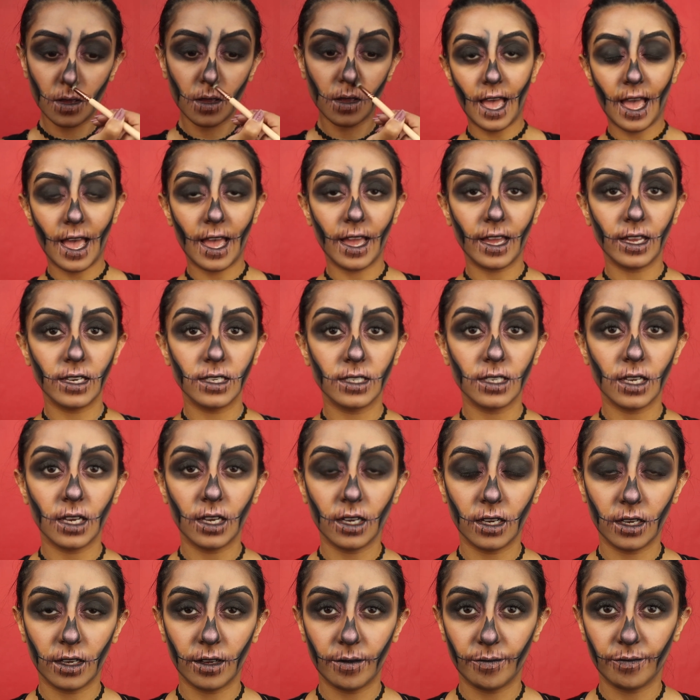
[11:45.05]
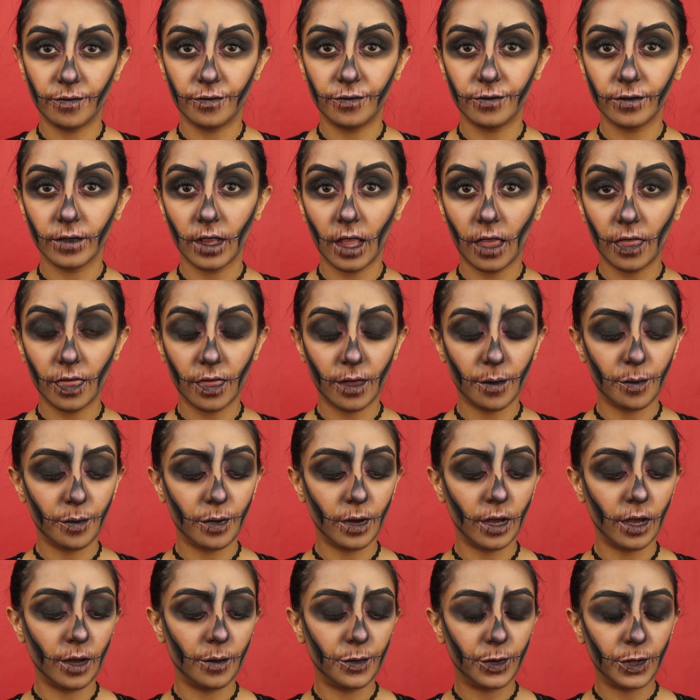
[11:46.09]
Add the
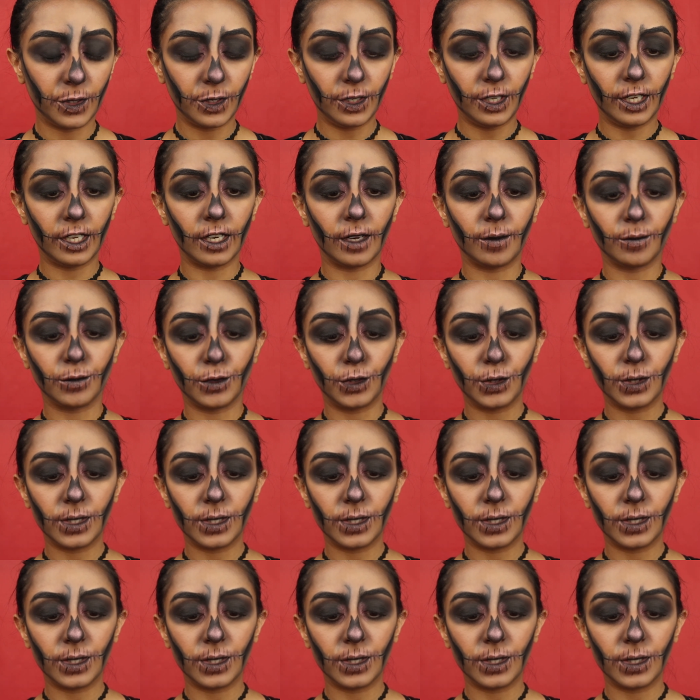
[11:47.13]
purple, and I'm